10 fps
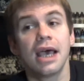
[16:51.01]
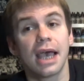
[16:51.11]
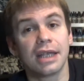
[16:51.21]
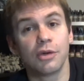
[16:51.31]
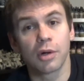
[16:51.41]

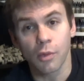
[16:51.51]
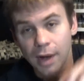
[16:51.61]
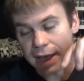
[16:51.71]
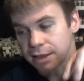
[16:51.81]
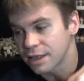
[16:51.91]
and you want to
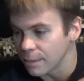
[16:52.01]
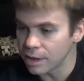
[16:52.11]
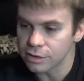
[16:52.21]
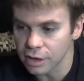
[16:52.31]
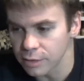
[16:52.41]
wait, you come in
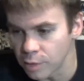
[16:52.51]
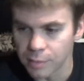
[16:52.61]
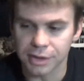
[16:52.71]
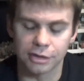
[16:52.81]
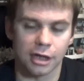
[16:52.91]
on turn 1
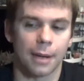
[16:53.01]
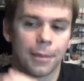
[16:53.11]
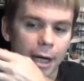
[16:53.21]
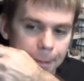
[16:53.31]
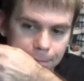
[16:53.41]
with your drop
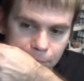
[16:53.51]
pod,